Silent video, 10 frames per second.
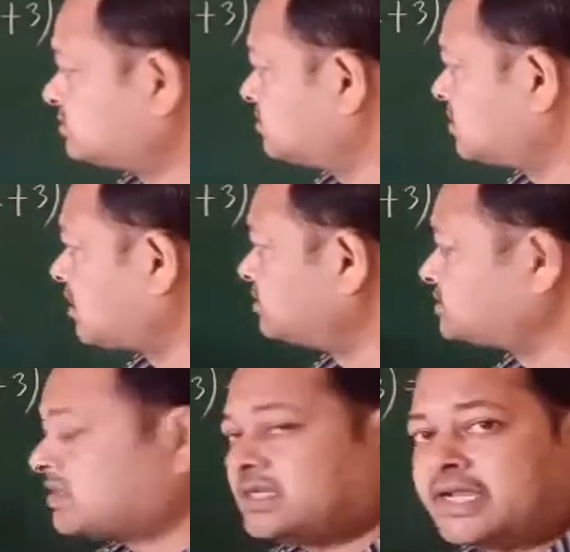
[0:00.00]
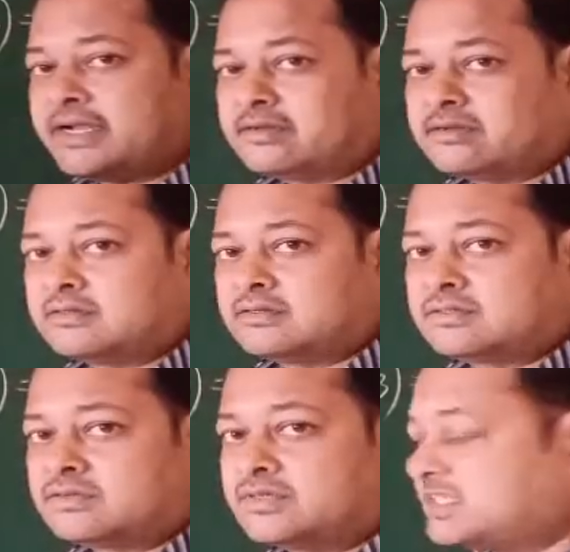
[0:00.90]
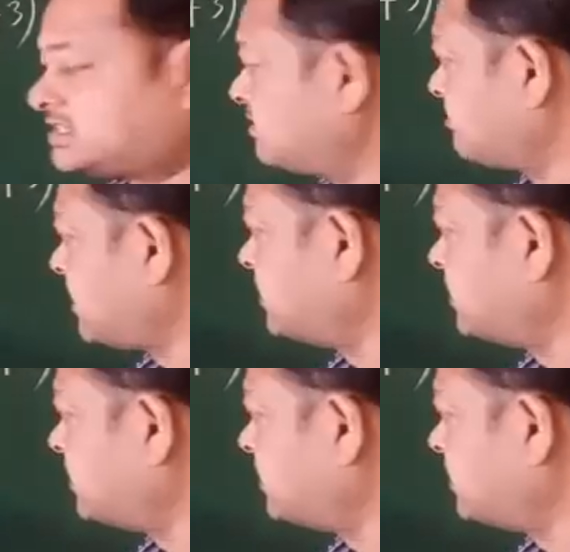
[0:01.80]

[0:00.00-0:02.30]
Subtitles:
so how much I will get? 27